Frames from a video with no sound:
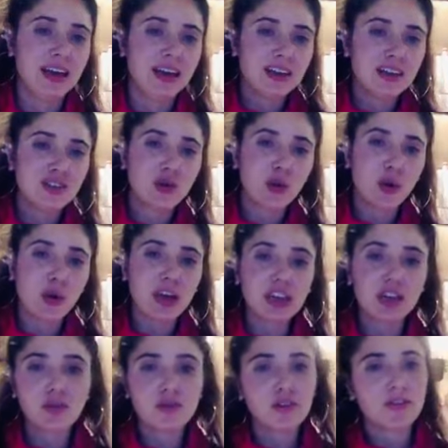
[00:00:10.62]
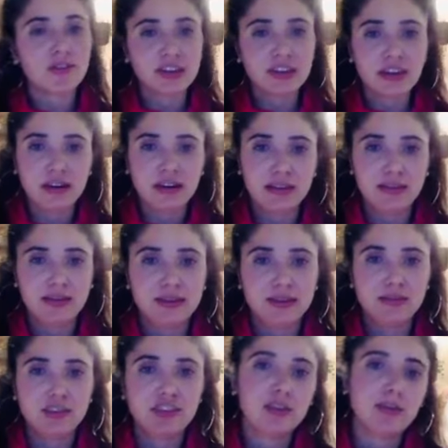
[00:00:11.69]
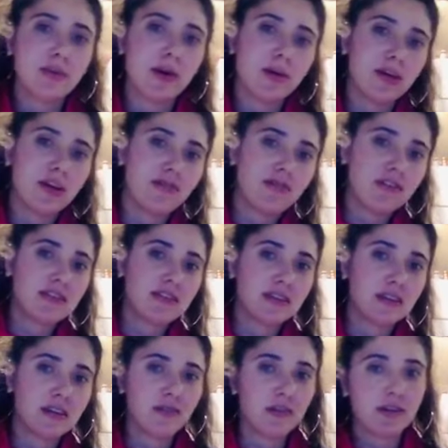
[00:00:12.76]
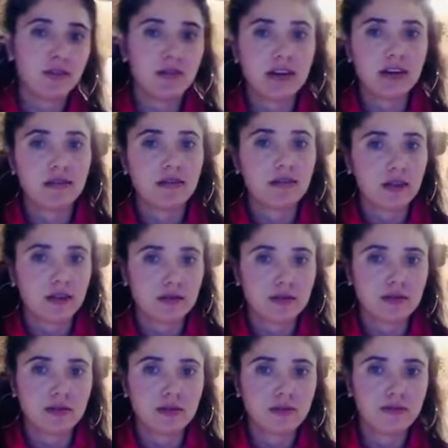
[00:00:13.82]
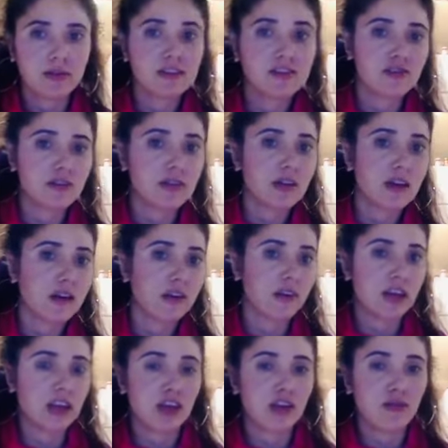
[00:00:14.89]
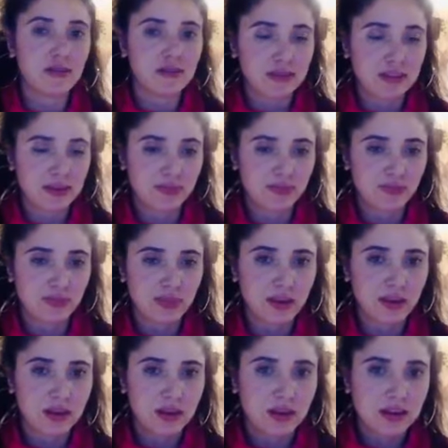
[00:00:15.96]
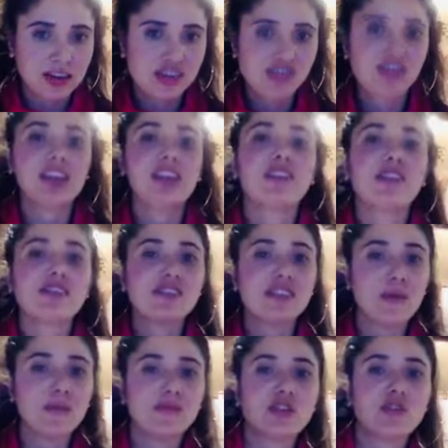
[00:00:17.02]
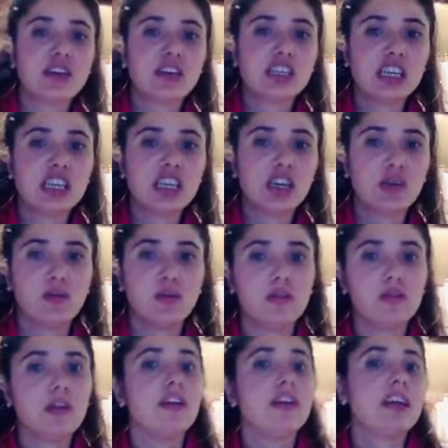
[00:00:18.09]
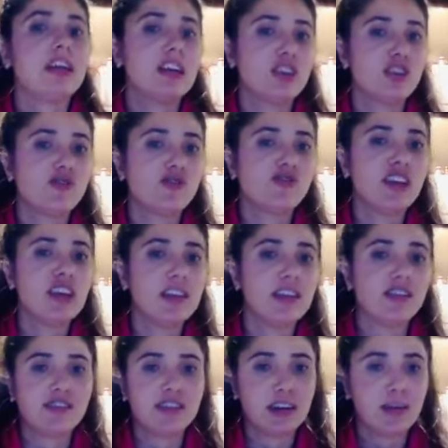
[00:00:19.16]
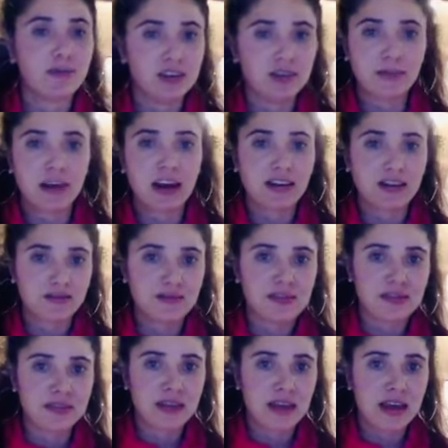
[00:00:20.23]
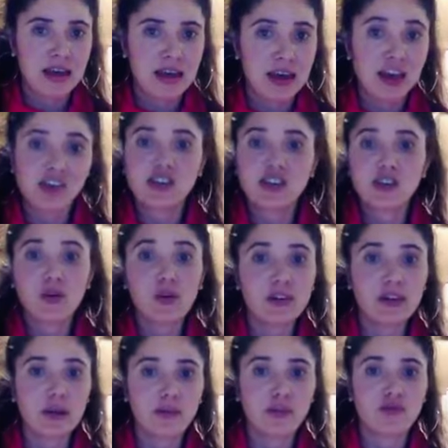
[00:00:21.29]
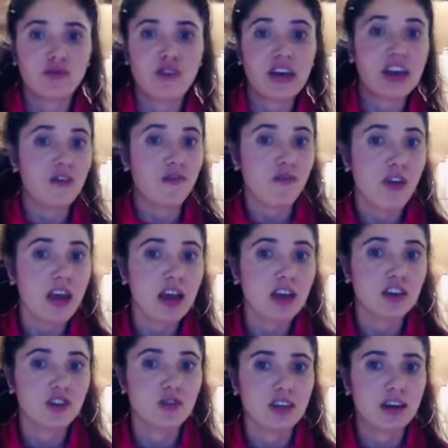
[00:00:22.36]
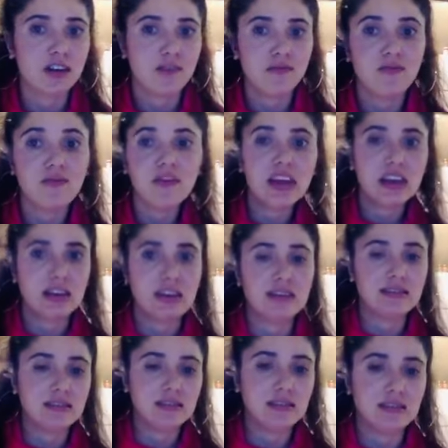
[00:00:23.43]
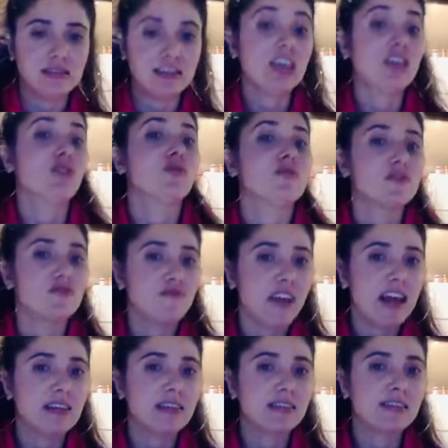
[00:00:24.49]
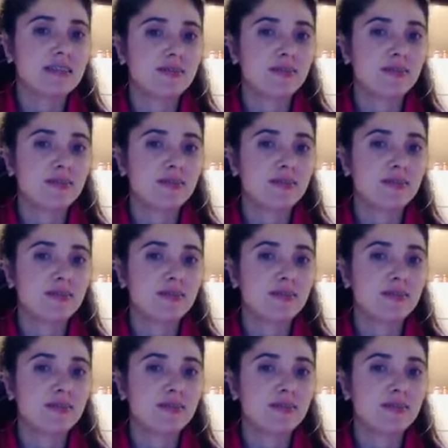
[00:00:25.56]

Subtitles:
So in 2013, Michelle Obama addressed the graduating class of Eastern Kentucky University. She encouraged them to continue learning, to challenge their perspectives, and she told them to find a way to their weaknesses into strengths.